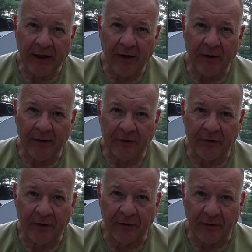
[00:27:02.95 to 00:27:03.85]
now, and this
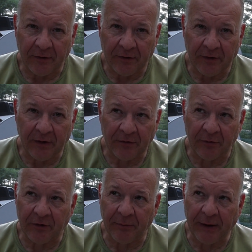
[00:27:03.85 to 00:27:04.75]

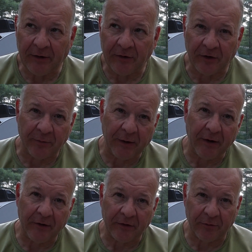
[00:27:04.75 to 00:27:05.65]
was the best
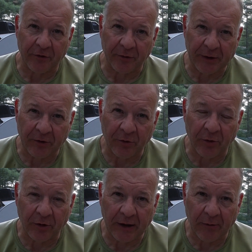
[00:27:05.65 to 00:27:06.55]
experience because it was a bit
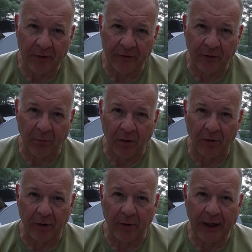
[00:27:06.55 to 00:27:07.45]
cooler and I wasn't so
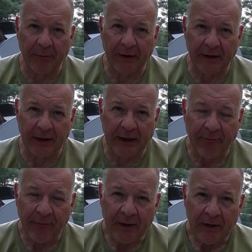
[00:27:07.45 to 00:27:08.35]
blown away by the heat.
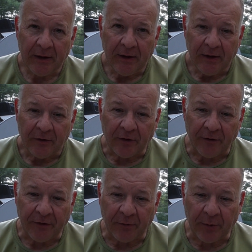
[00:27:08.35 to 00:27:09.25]
So
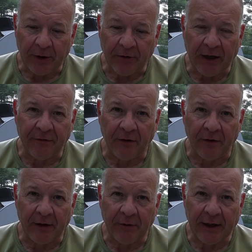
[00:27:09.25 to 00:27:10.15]
I feel pretty
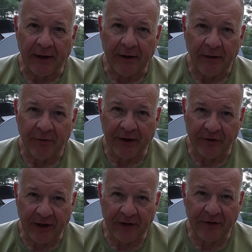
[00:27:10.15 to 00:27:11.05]
grateful that we've had a
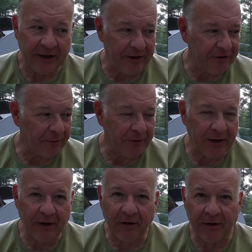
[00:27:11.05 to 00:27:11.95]
chance to eat
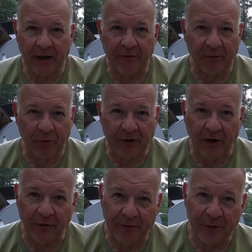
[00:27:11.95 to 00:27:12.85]
something here. None of it was
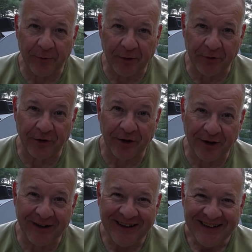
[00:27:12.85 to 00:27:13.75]
health food, but it was
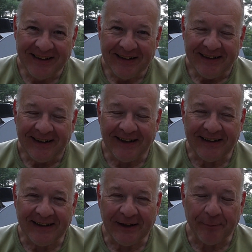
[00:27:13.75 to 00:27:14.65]
good,
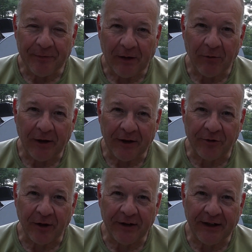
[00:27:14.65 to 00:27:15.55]
and I really
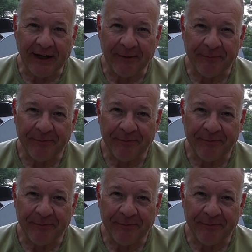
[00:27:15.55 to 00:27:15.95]
enjoyed the day.